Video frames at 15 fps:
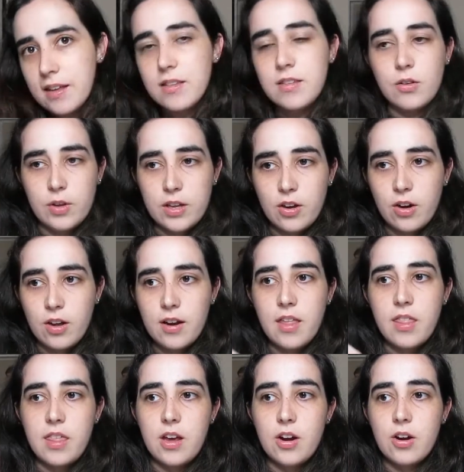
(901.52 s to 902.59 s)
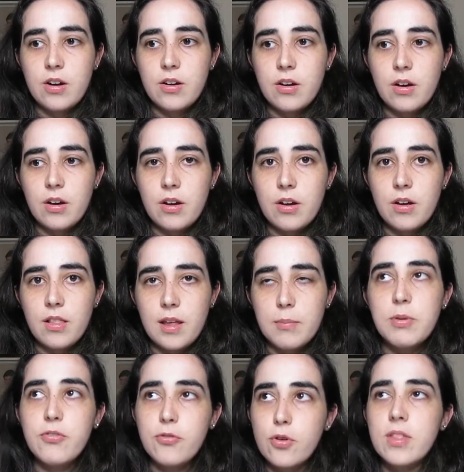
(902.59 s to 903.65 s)
is going on, they are, like,
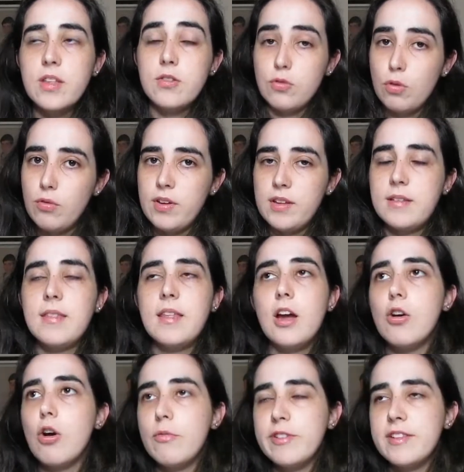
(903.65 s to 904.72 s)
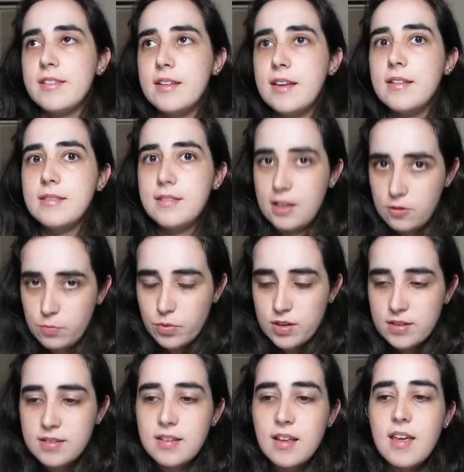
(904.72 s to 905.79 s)
before they solve it, they are obviously
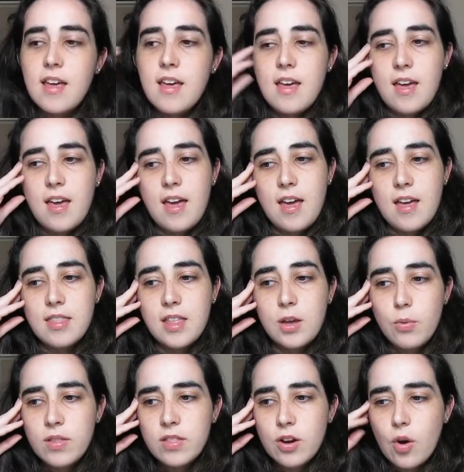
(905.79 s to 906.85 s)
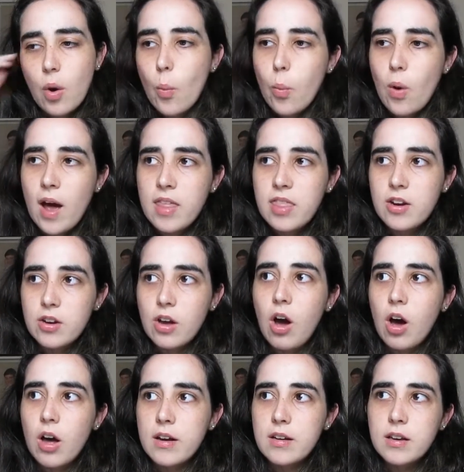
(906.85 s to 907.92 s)
desperate. And they wonder why their
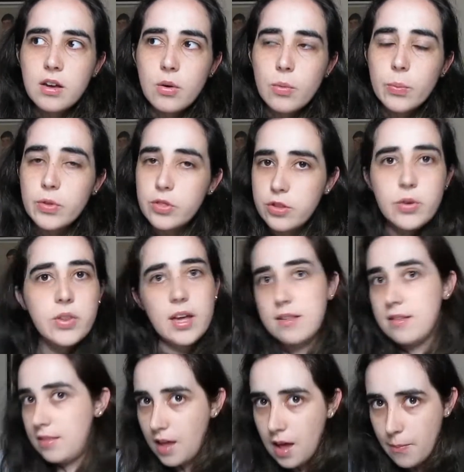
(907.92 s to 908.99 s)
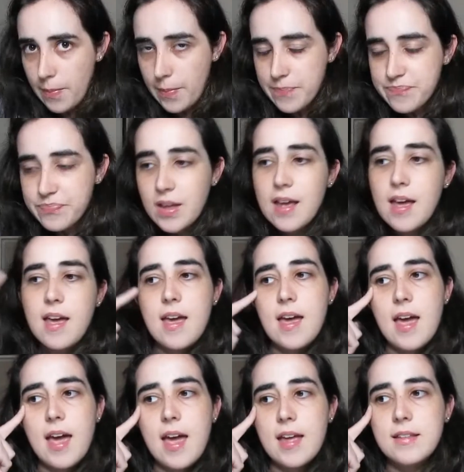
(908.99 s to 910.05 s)
god would do that to them.
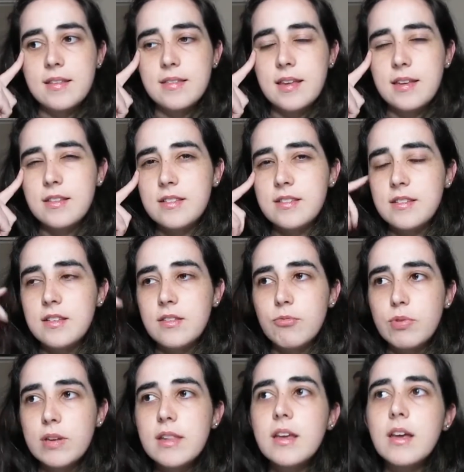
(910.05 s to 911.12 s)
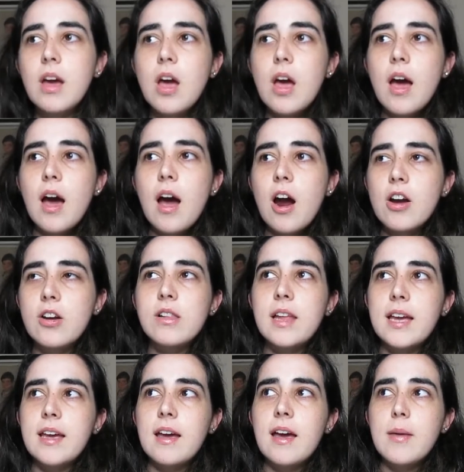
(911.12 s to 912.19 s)
And they really are,
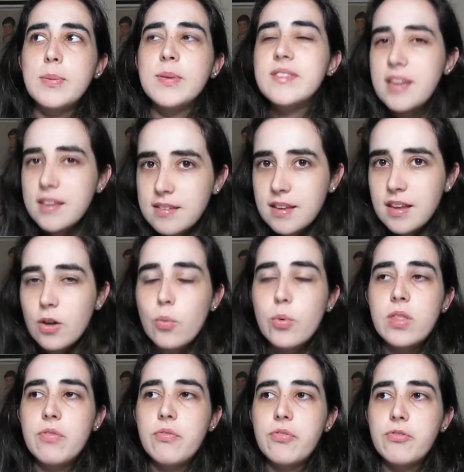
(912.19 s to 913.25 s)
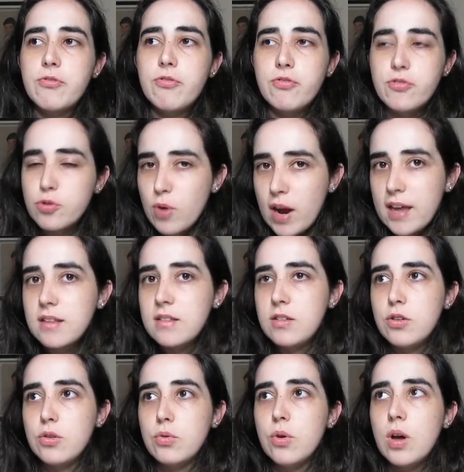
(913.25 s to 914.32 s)
like, obsessing with trying
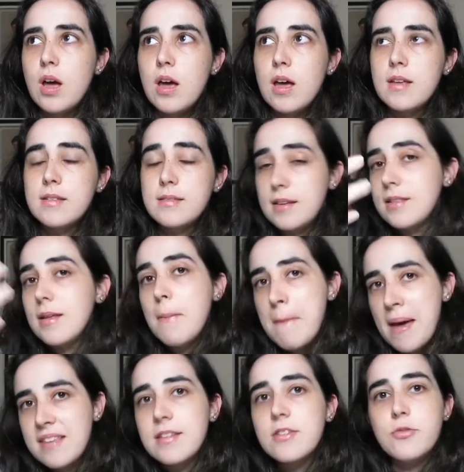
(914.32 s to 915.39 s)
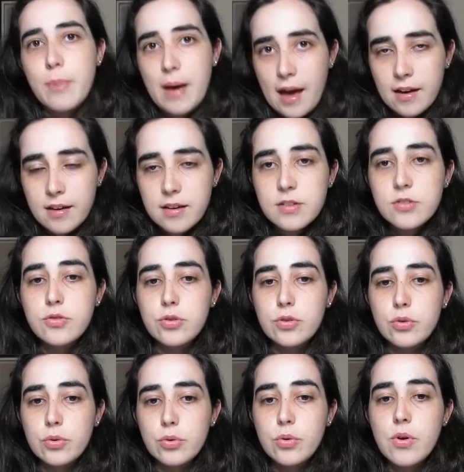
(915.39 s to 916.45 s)
to send a message back
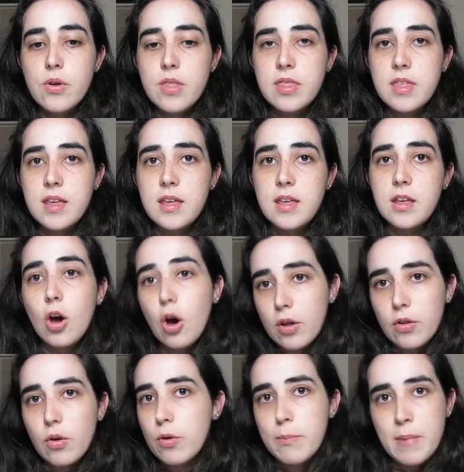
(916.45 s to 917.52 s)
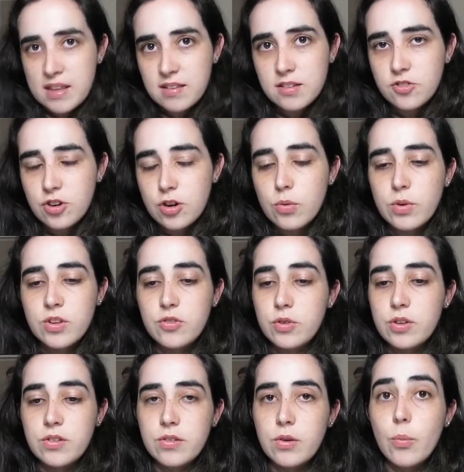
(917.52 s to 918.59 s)
to the god or messenger, which
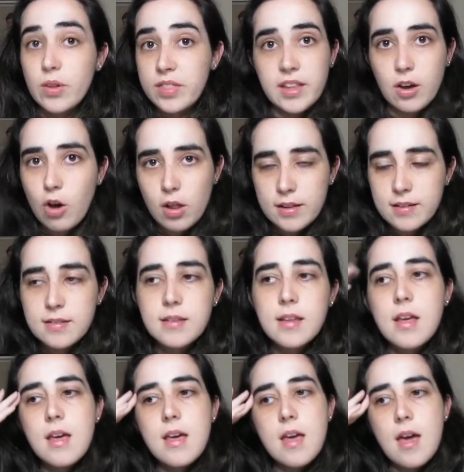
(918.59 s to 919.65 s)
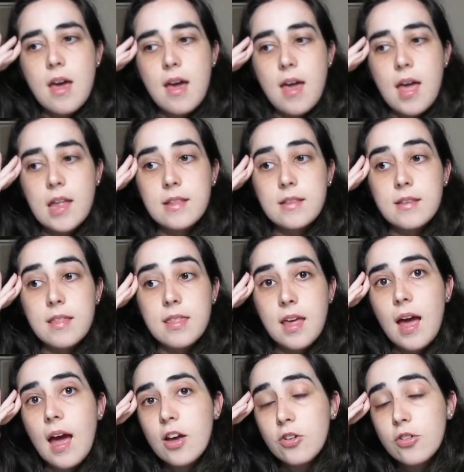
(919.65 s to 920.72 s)
is what they call it. And they
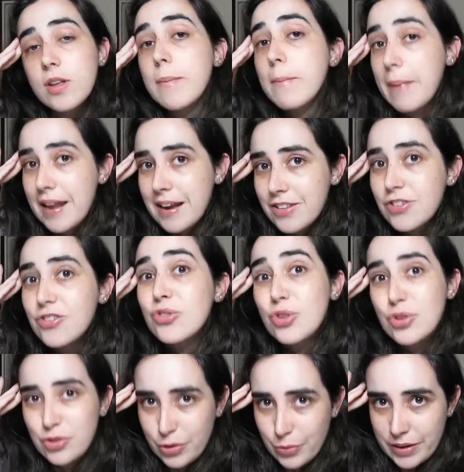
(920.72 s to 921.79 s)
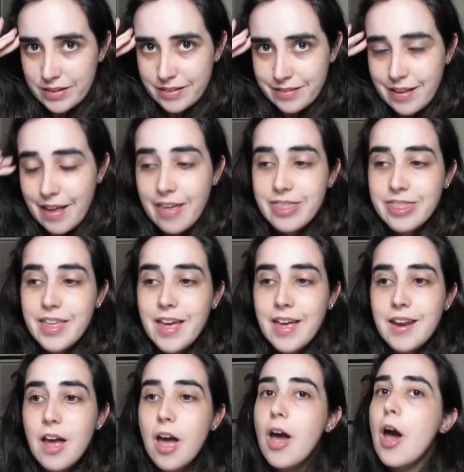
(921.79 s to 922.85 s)
actually manage to do it. And
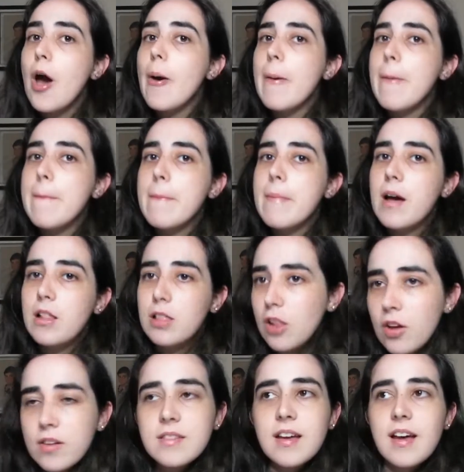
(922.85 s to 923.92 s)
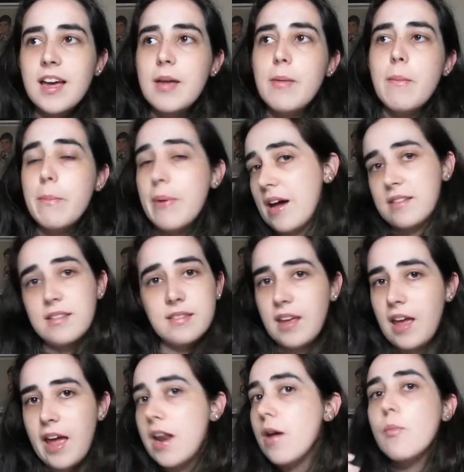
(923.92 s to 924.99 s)
then a long time passes
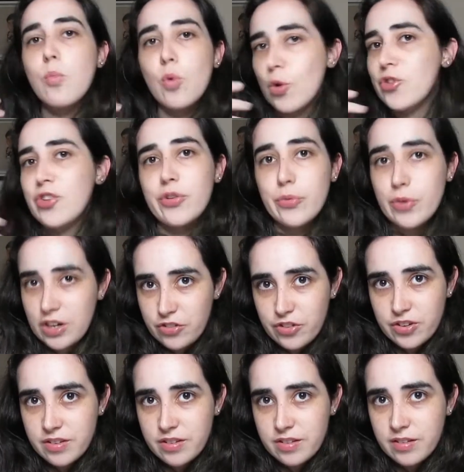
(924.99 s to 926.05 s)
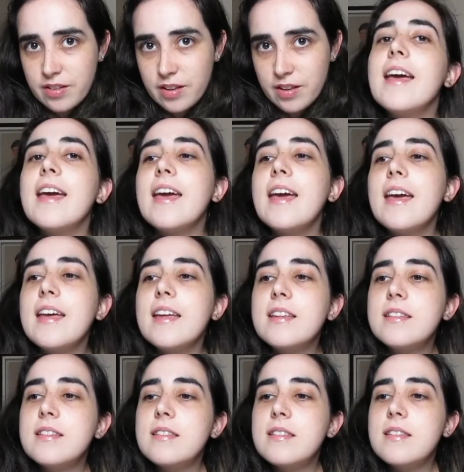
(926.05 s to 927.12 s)
again, more generations.
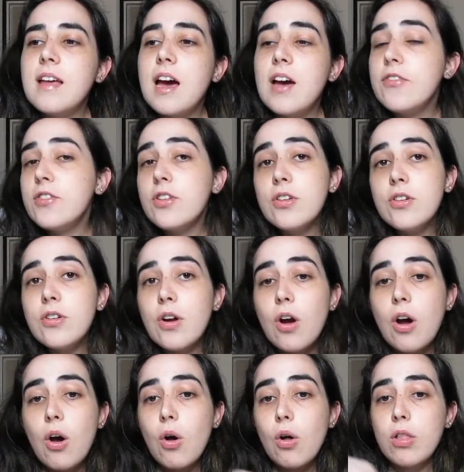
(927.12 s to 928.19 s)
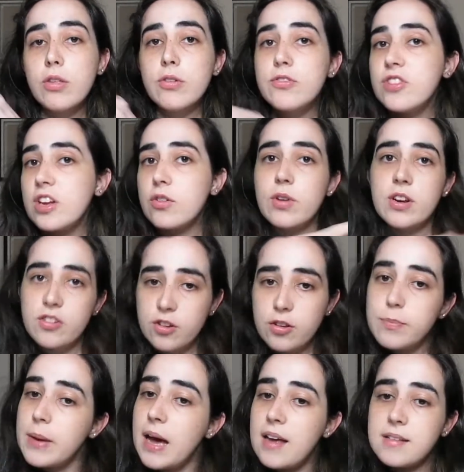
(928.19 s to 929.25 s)
And after all those generations
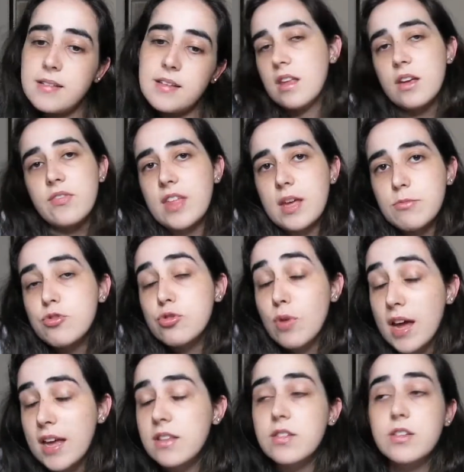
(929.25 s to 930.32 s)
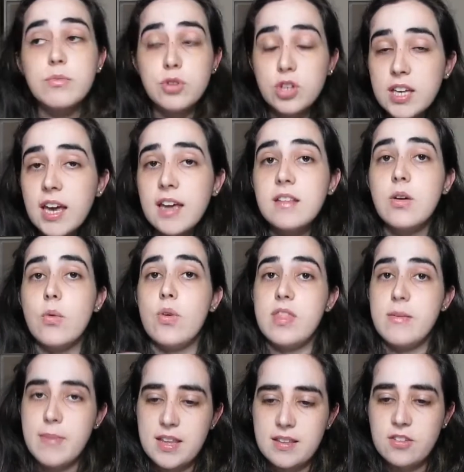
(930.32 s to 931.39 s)
pass of them trying to communicate with the
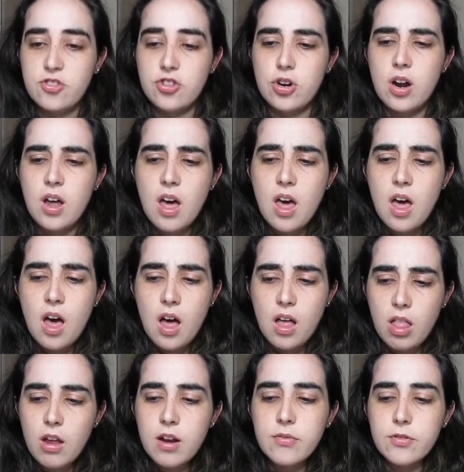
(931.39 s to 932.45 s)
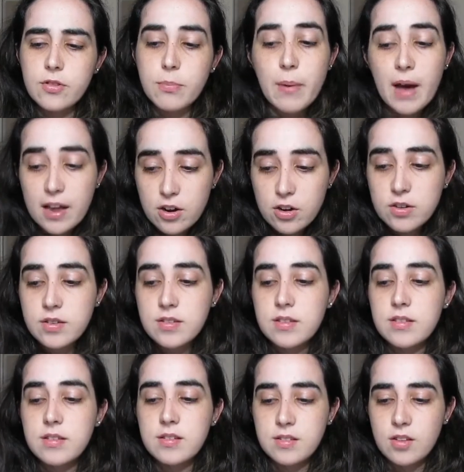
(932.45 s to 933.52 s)
messenger, a lot of spiders
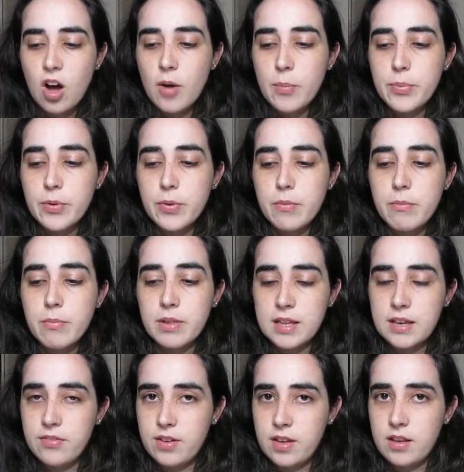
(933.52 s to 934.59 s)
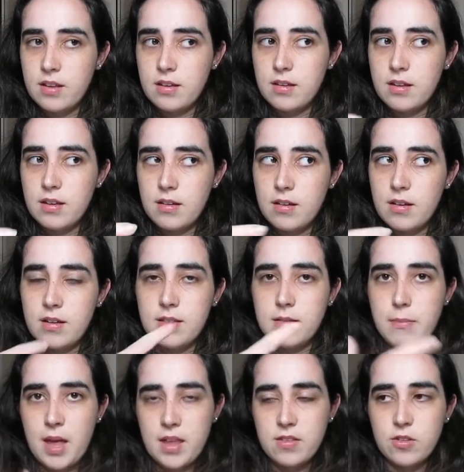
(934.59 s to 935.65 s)
stop believing in the
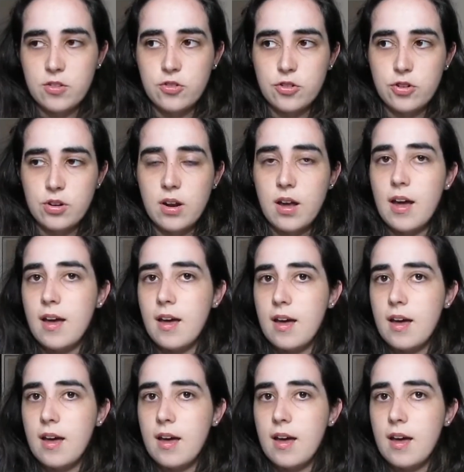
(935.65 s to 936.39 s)
messenger